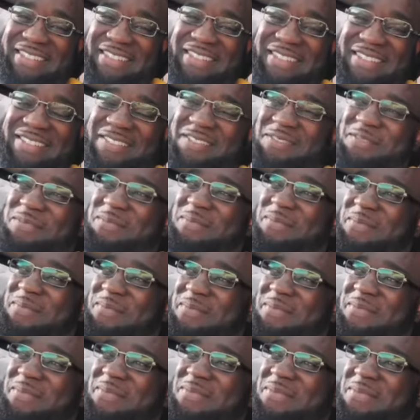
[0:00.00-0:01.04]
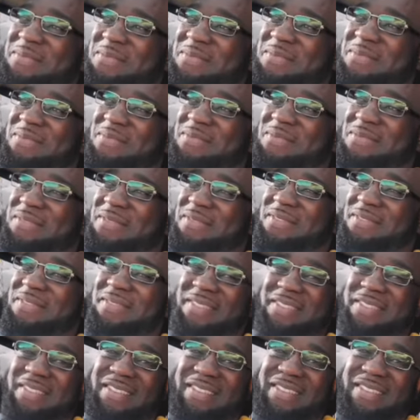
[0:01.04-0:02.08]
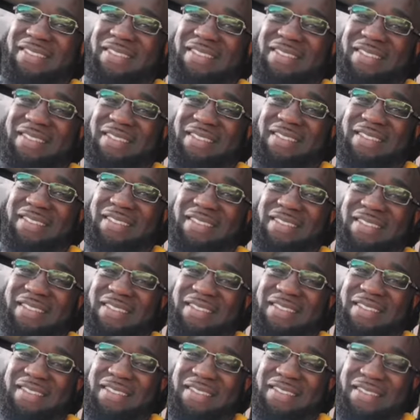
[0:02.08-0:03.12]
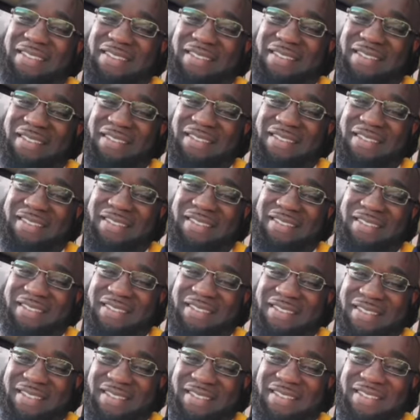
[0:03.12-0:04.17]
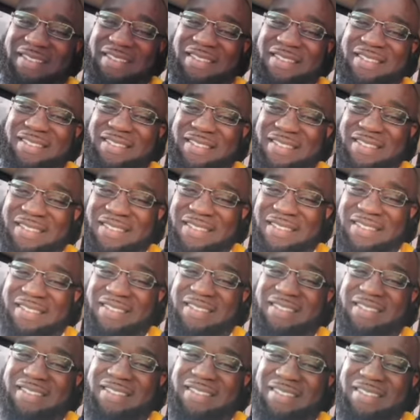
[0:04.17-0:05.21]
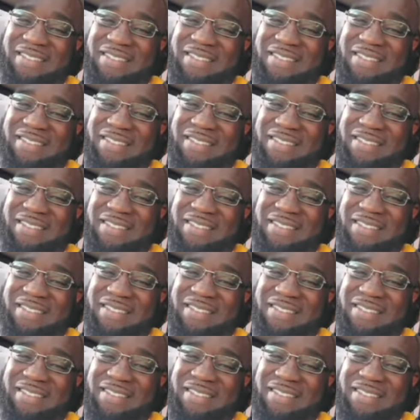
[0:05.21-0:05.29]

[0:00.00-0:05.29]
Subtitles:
(silent)